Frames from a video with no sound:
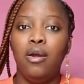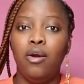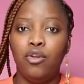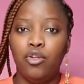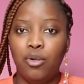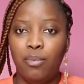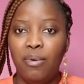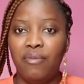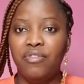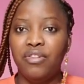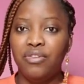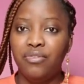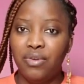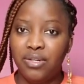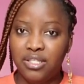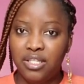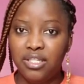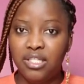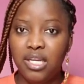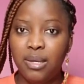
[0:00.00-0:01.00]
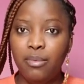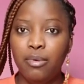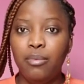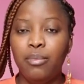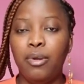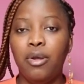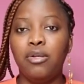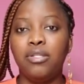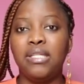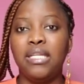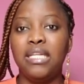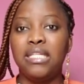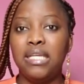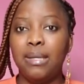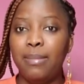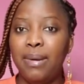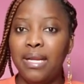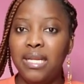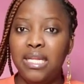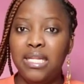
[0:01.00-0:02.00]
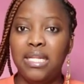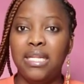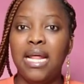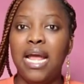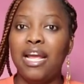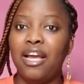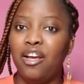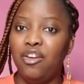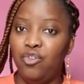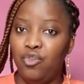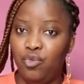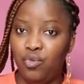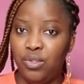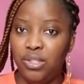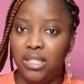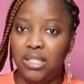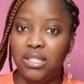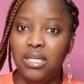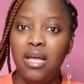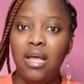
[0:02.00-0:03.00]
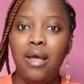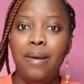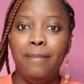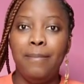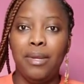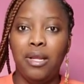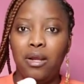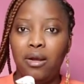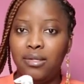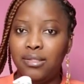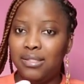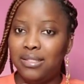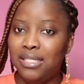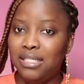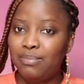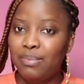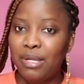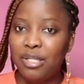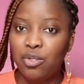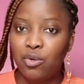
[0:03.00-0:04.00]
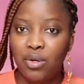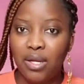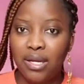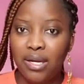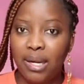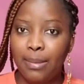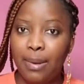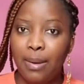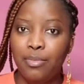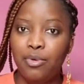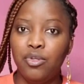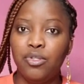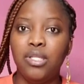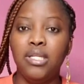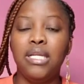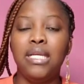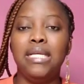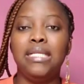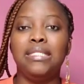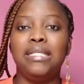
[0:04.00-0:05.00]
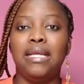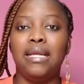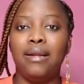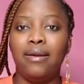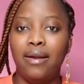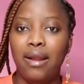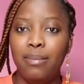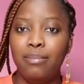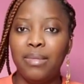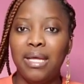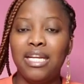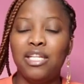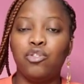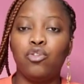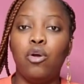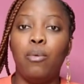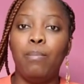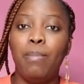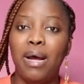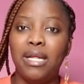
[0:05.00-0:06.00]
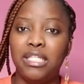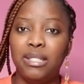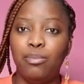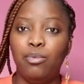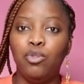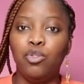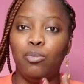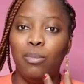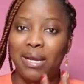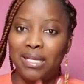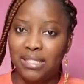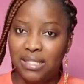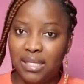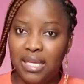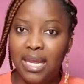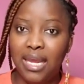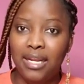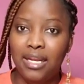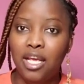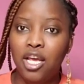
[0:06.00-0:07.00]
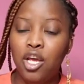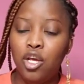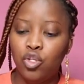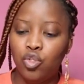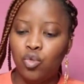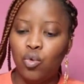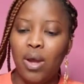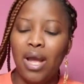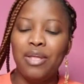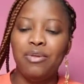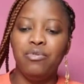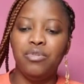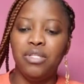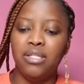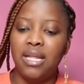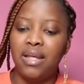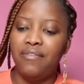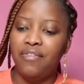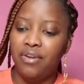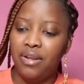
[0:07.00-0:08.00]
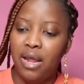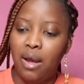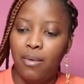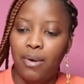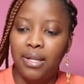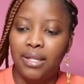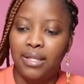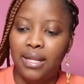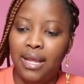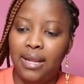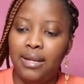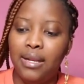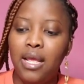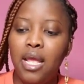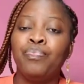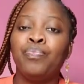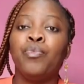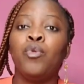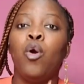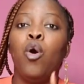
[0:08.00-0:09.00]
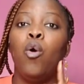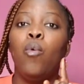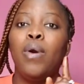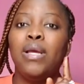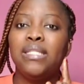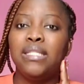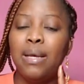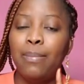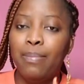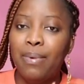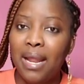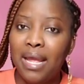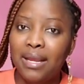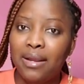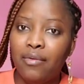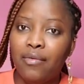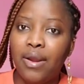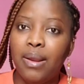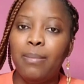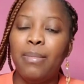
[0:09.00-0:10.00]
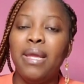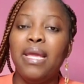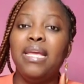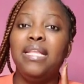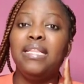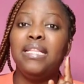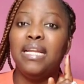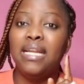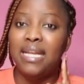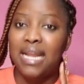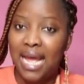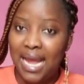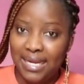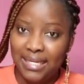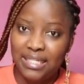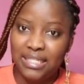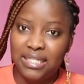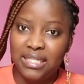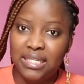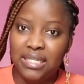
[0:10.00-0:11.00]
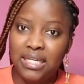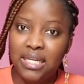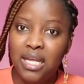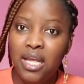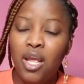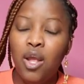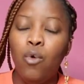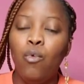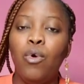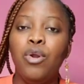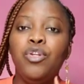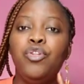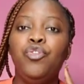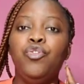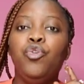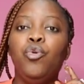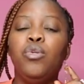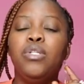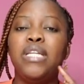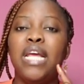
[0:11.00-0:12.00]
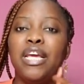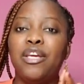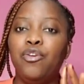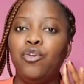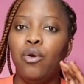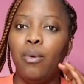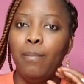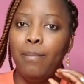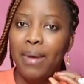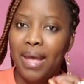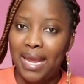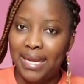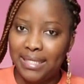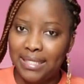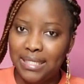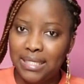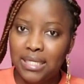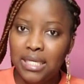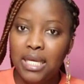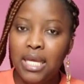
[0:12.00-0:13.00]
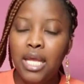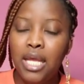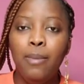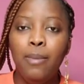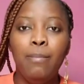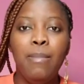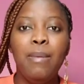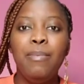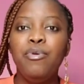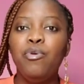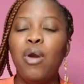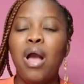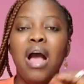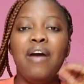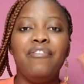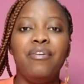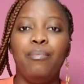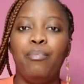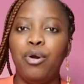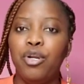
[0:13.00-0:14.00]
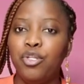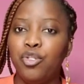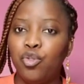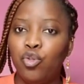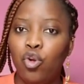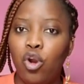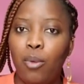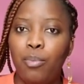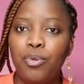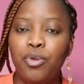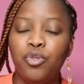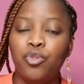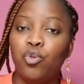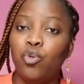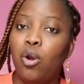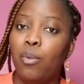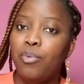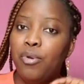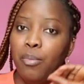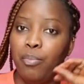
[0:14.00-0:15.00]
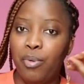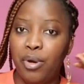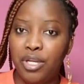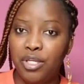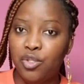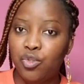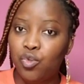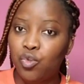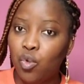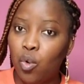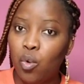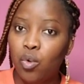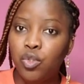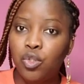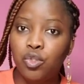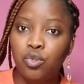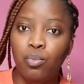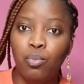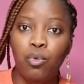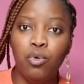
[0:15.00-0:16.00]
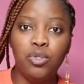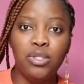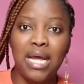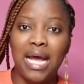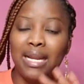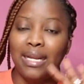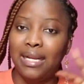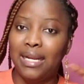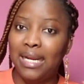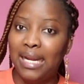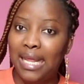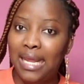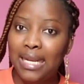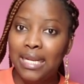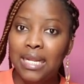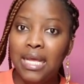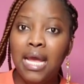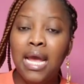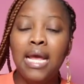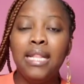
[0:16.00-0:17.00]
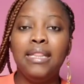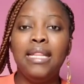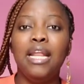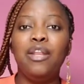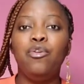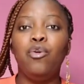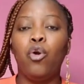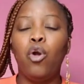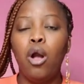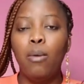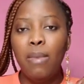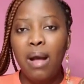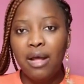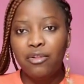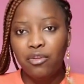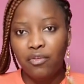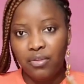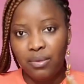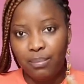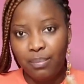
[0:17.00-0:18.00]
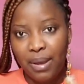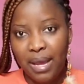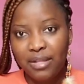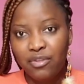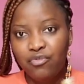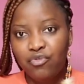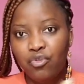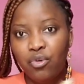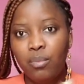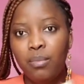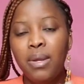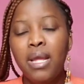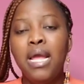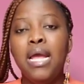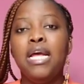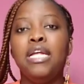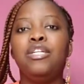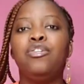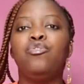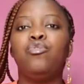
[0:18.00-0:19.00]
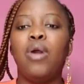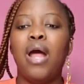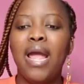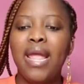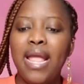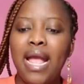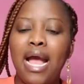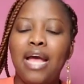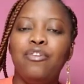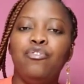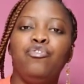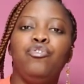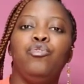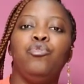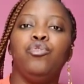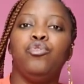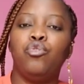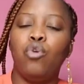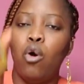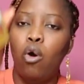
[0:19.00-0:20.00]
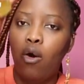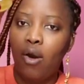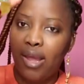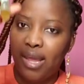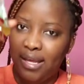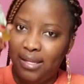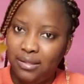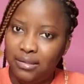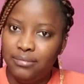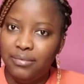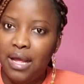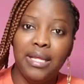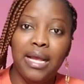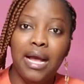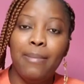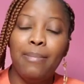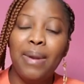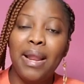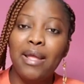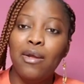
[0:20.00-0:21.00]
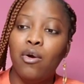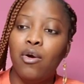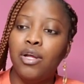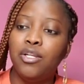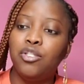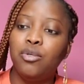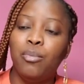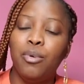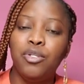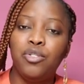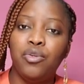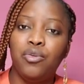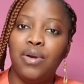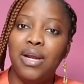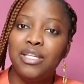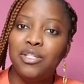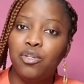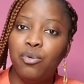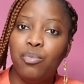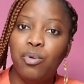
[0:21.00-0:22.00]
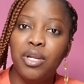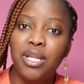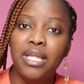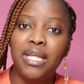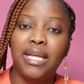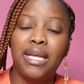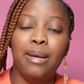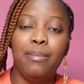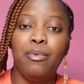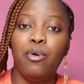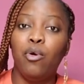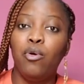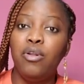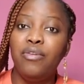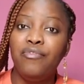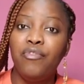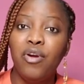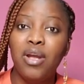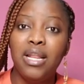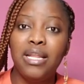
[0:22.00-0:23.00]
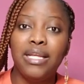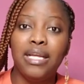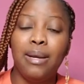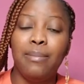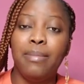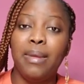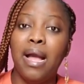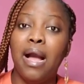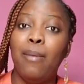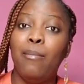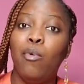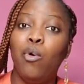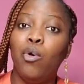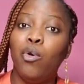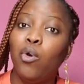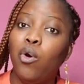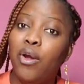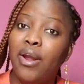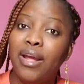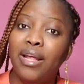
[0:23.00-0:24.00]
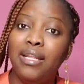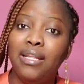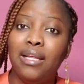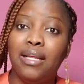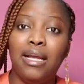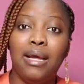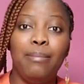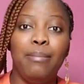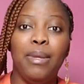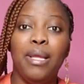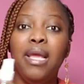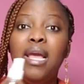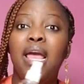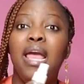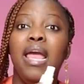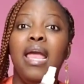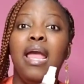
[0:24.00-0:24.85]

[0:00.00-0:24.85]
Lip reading: on top of the dressing table, because anytime I need it, I can use it. Because this particular cream I'm using is a cream that is compatible to my skin, so I use it every now and then. Always apply cream in the night. When you take your bed, maybe you have a body scrub, you scrub your body so smooth and clean, then you come out of the bathroom, try and use oil. Apply oil to moisturize your body. It can be olive oil, it can be almond oil, it can be